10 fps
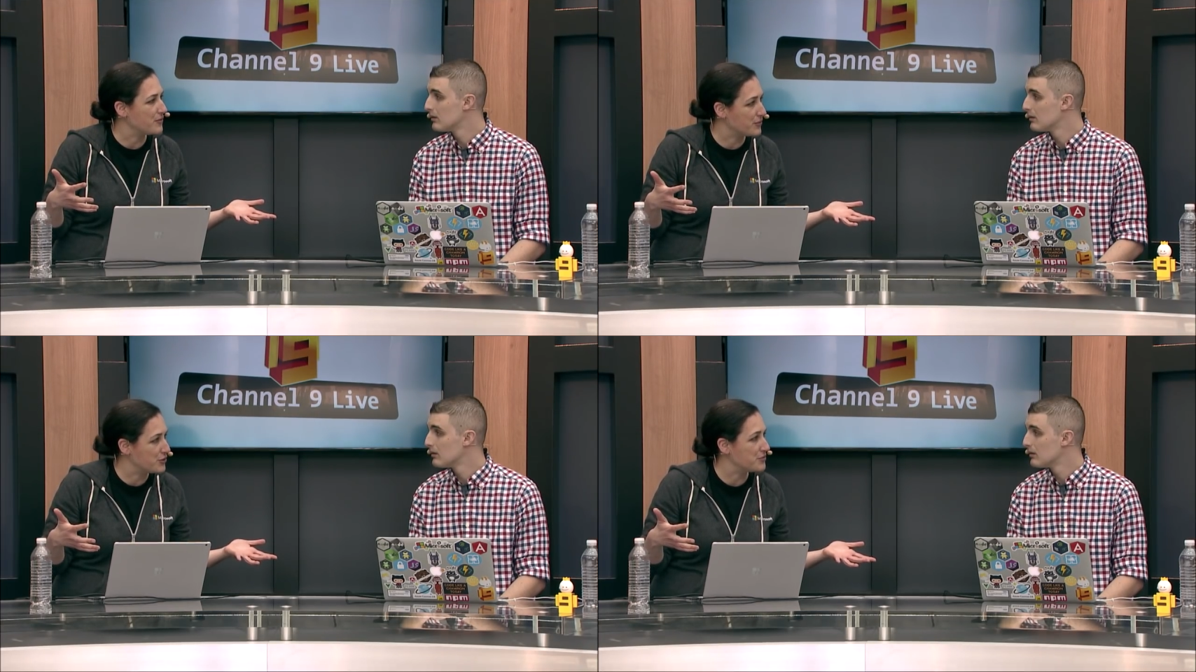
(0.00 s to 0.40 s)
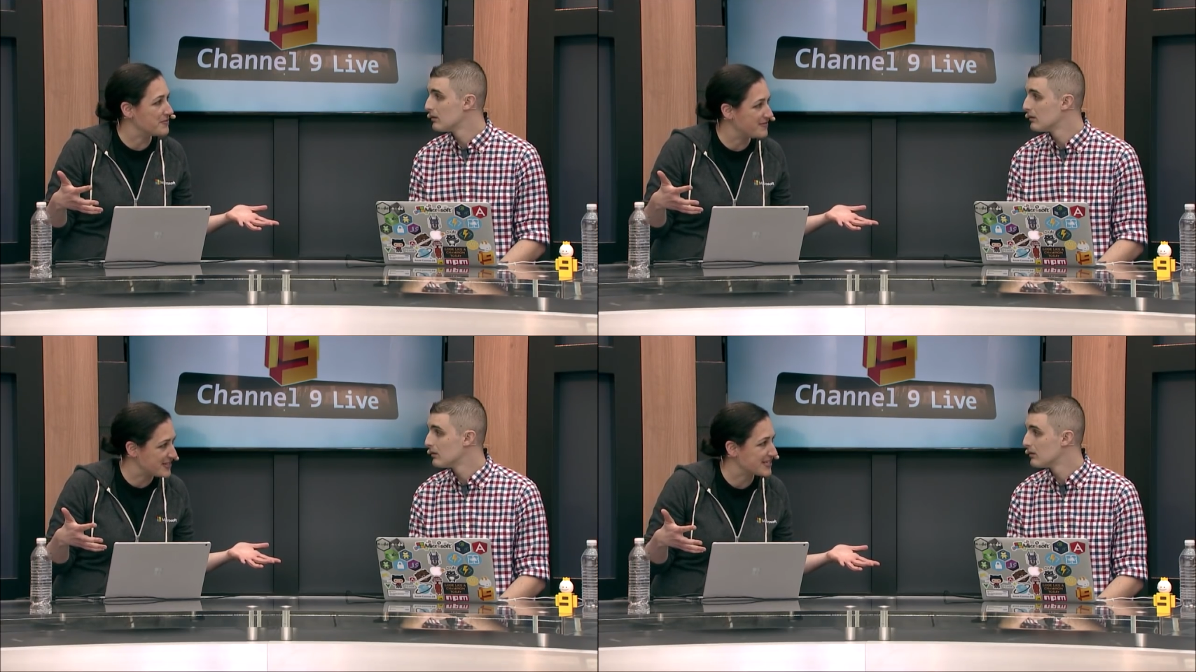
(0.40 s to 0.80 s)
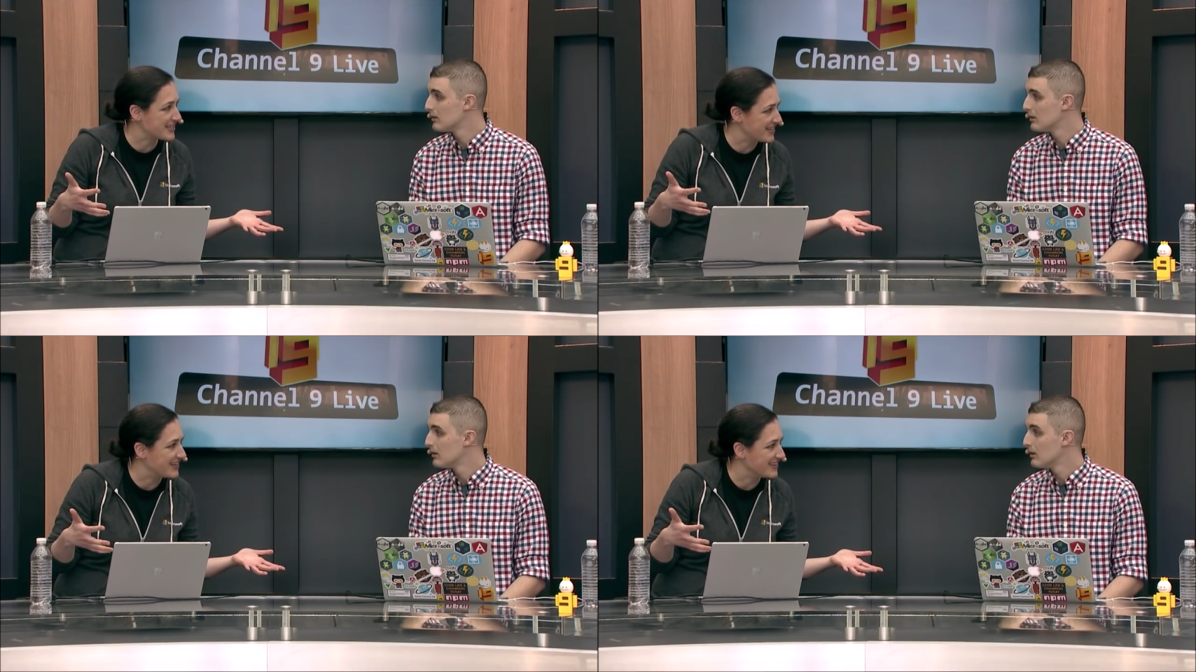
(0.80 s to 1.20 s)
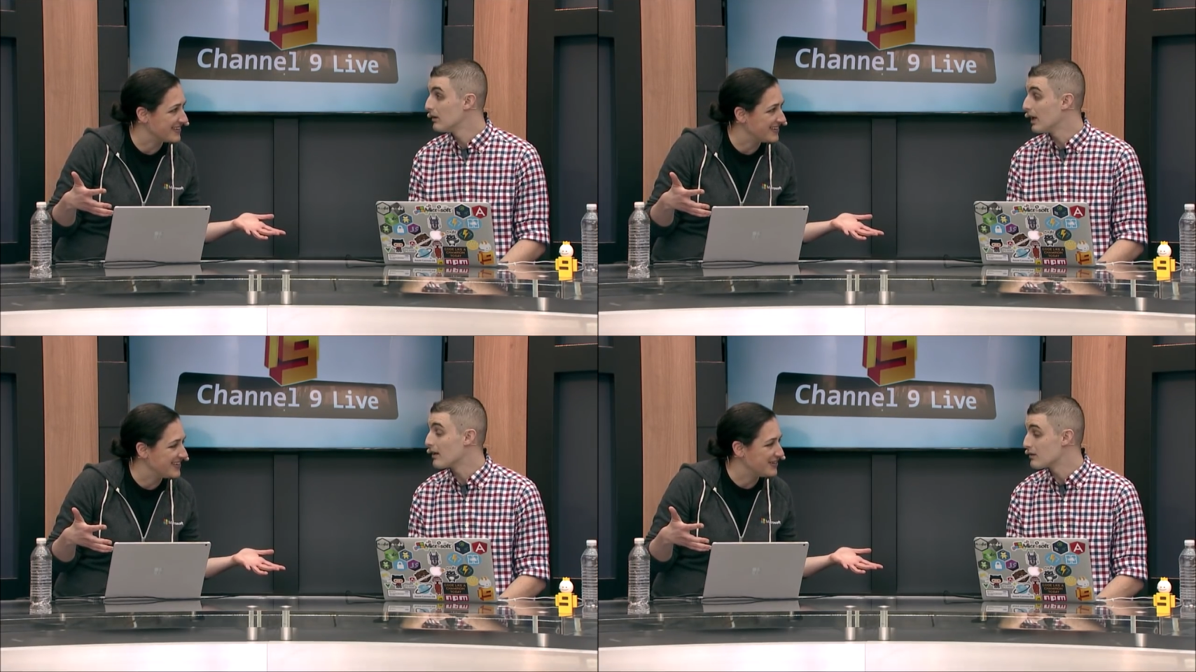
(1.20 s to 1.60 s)
Speaker 1: room physically.
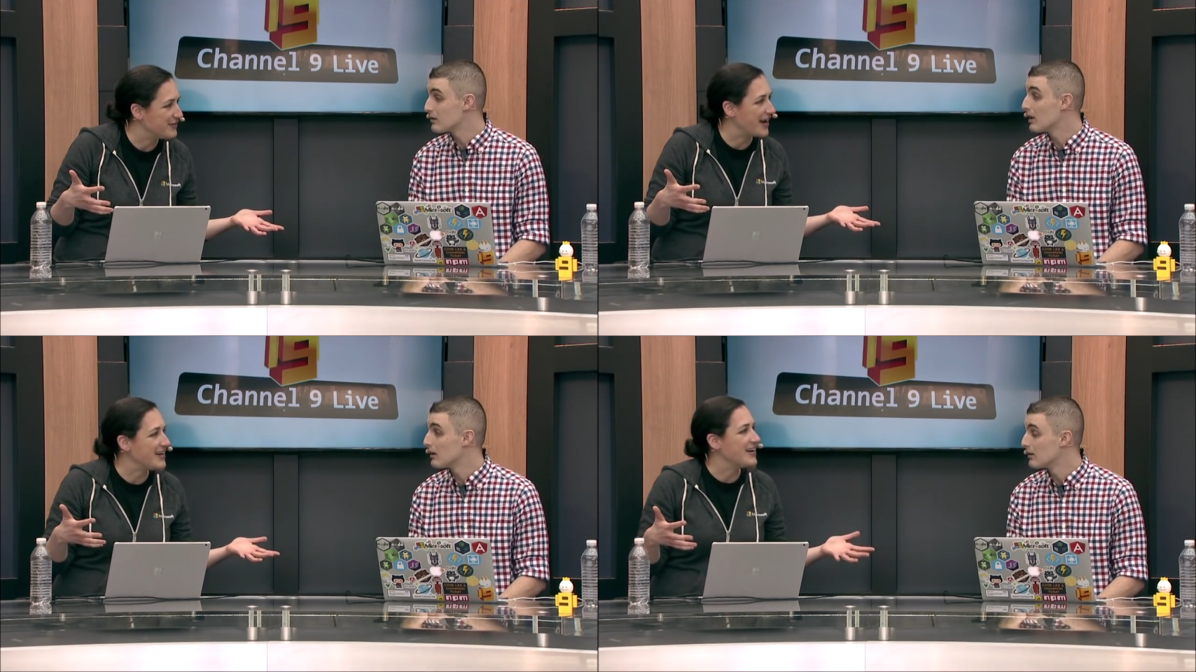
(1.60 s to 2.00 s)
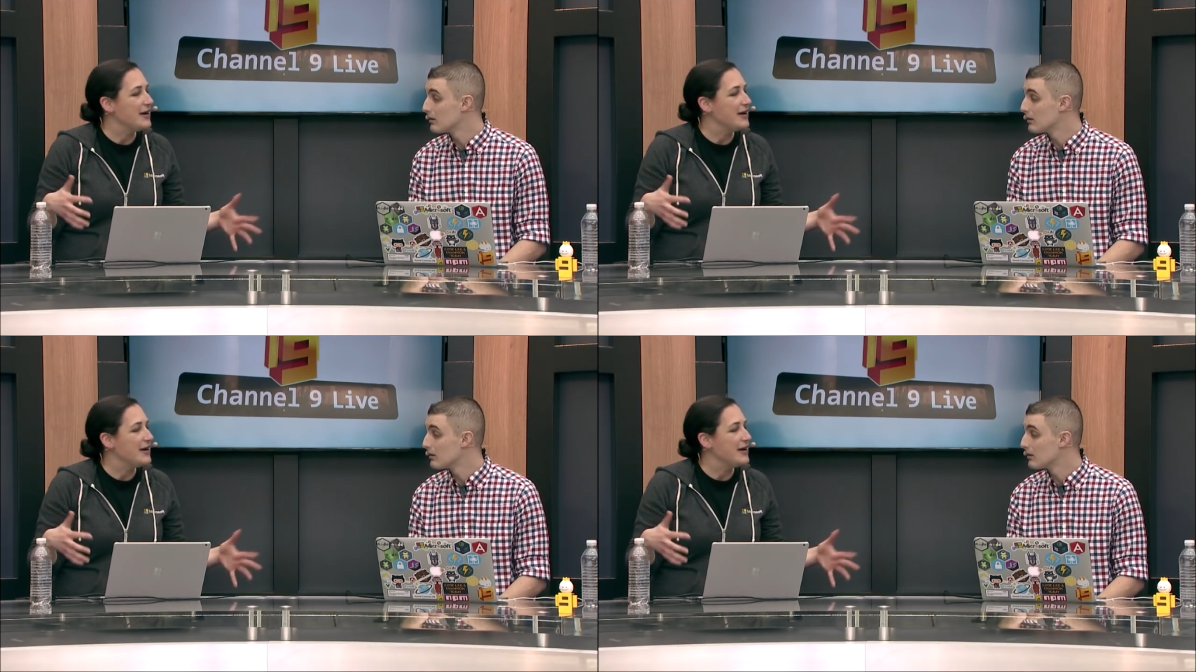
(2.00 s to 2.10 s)
Yes. Right?